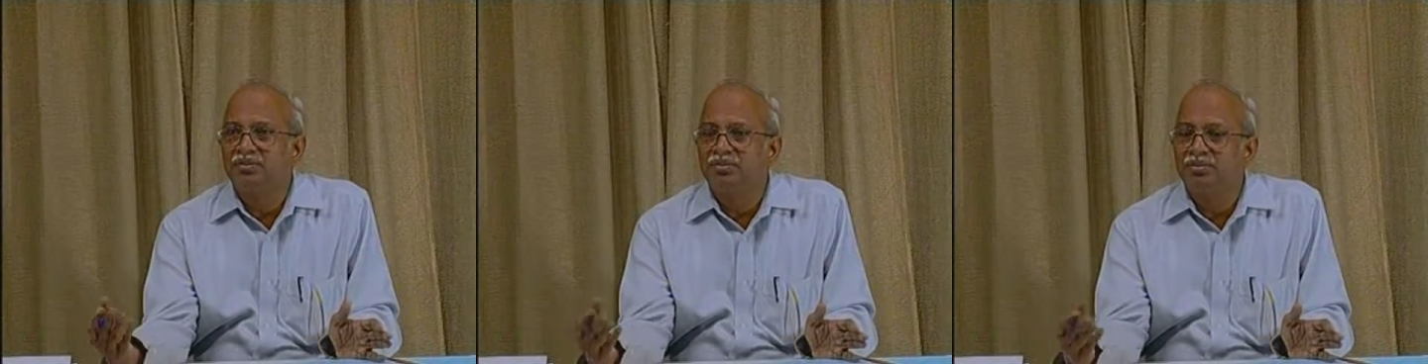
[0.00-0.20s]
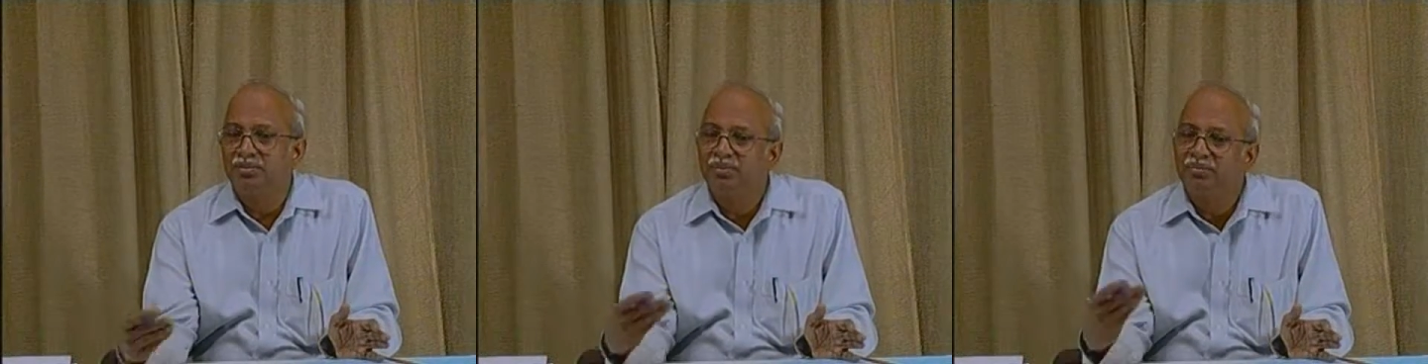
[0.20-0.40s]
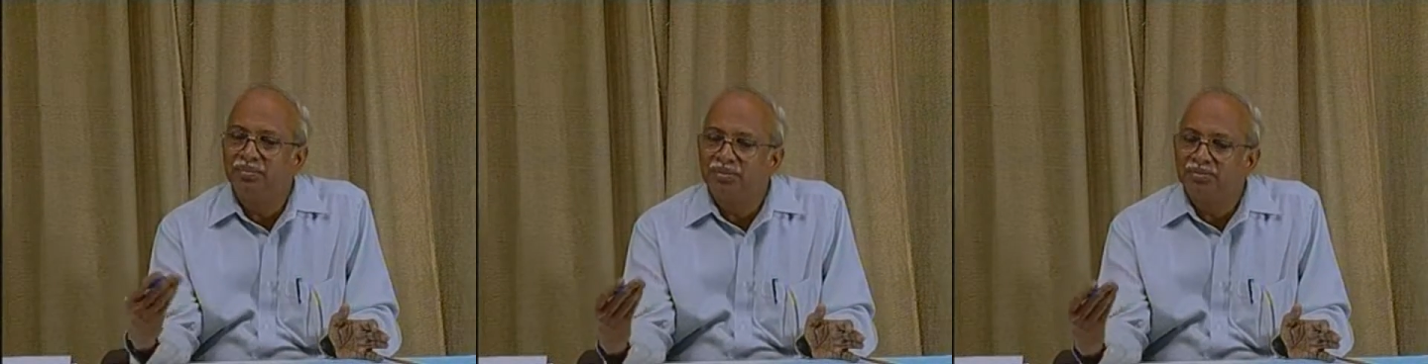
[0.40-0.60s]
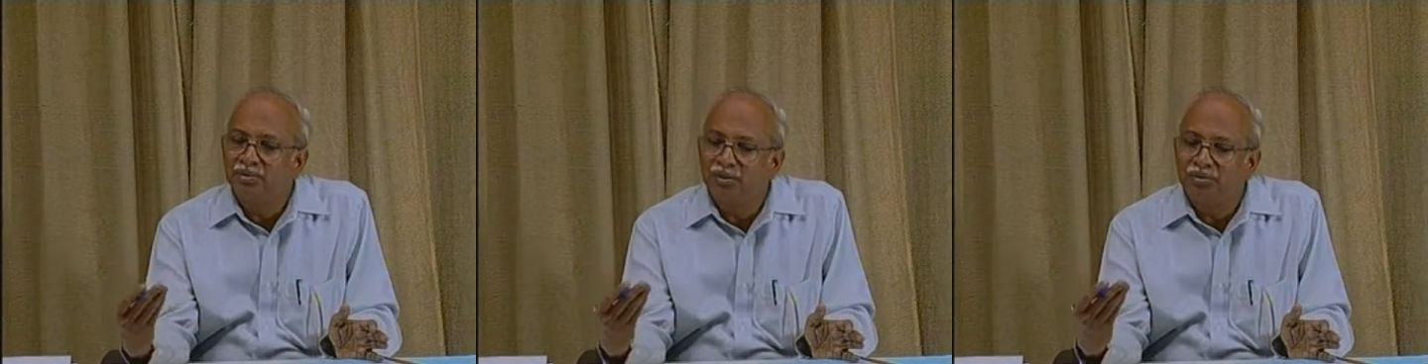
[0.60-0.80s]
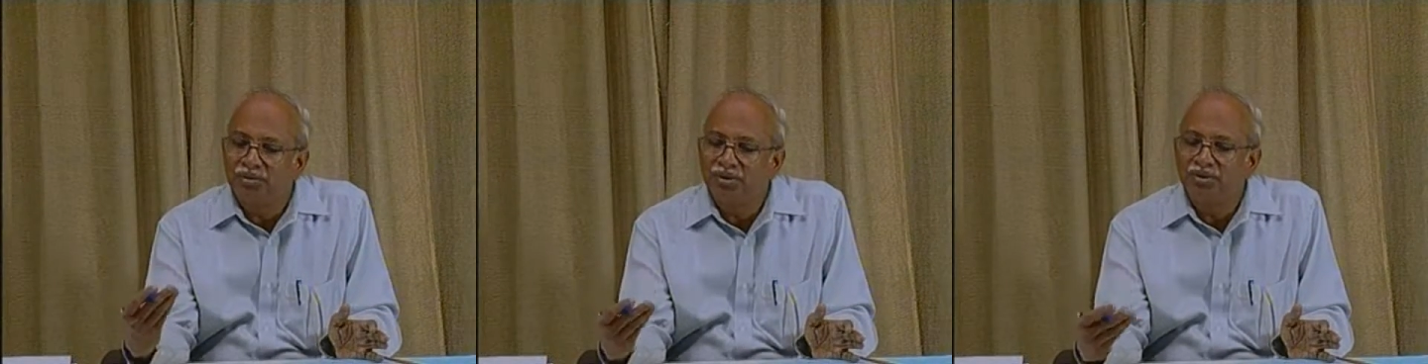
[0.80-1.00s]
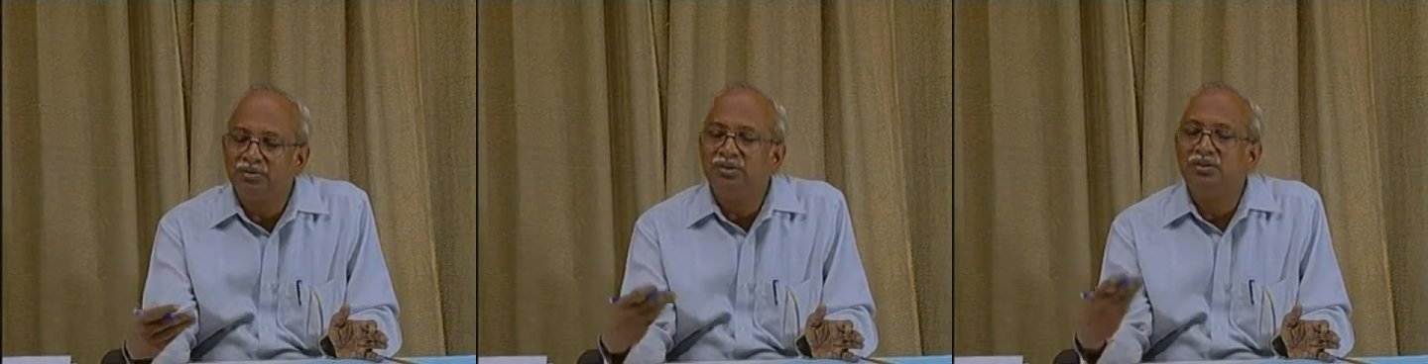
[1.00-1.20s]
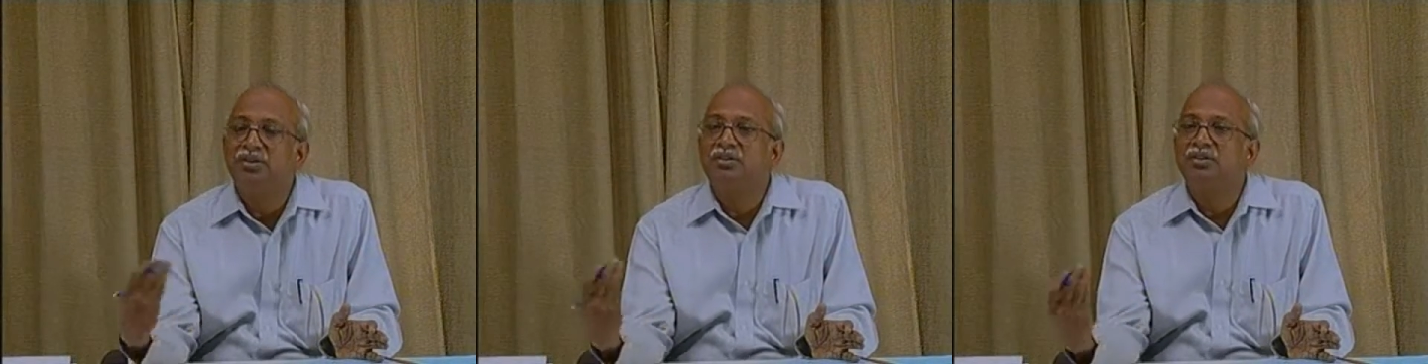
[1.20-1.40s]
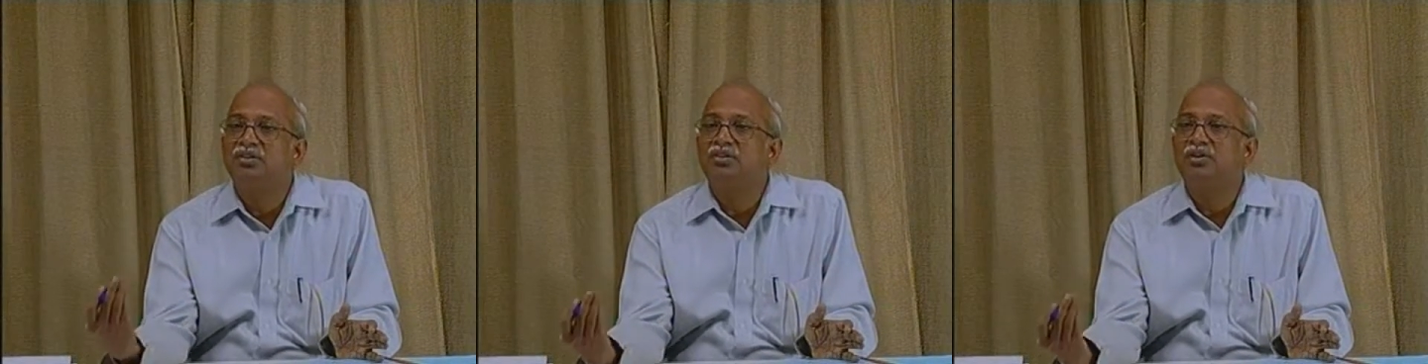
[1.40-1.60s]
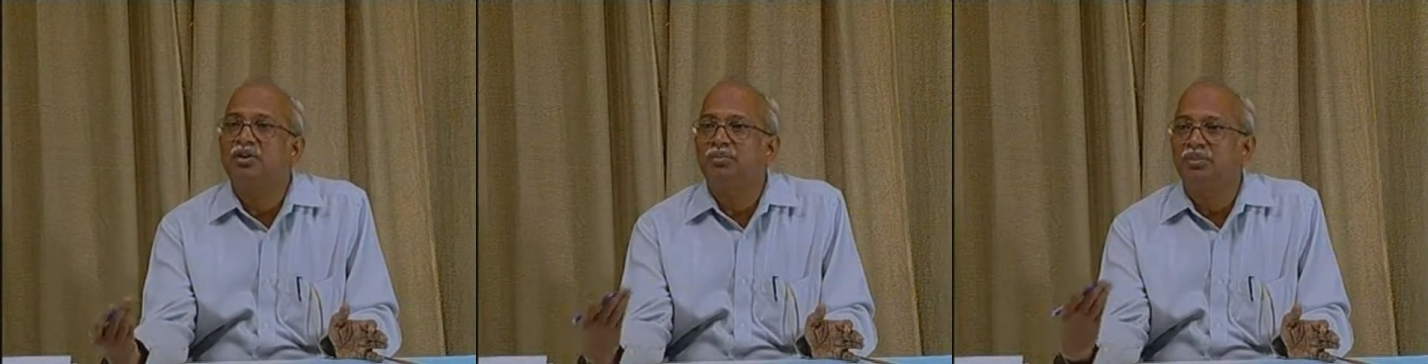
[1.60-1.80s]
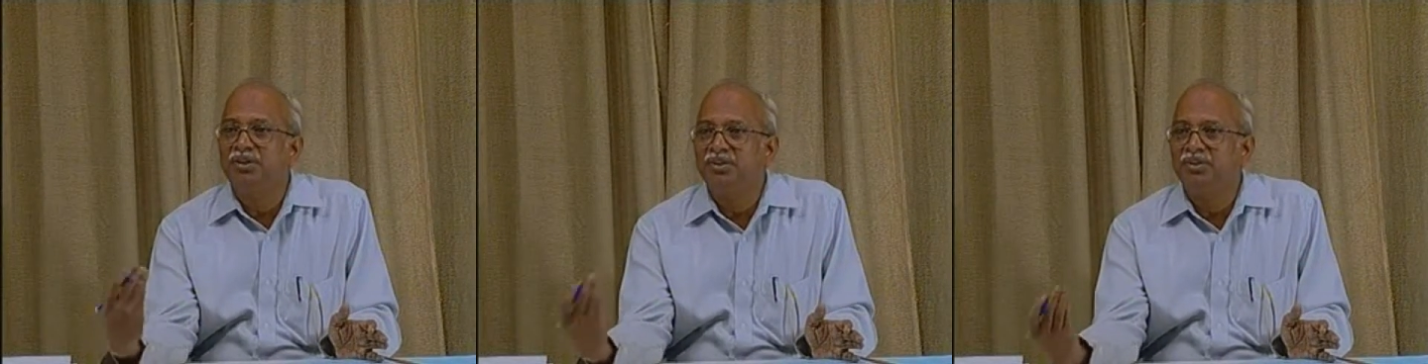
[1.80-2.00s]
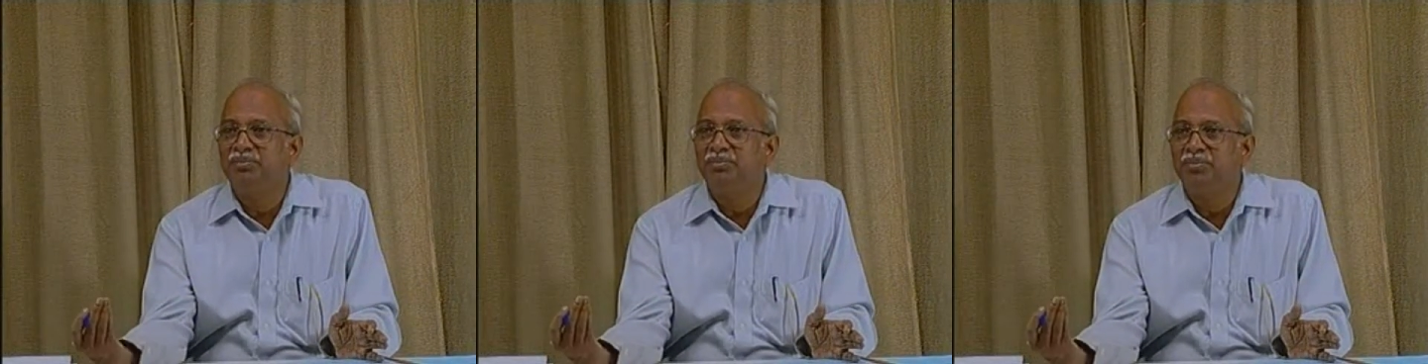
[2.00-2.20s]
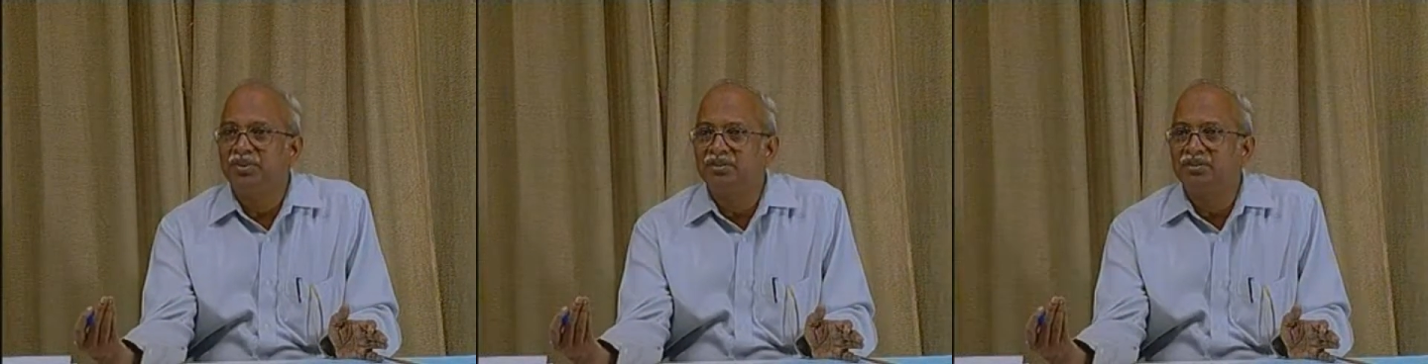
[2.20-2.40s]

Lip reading: people, nobody will normally repeat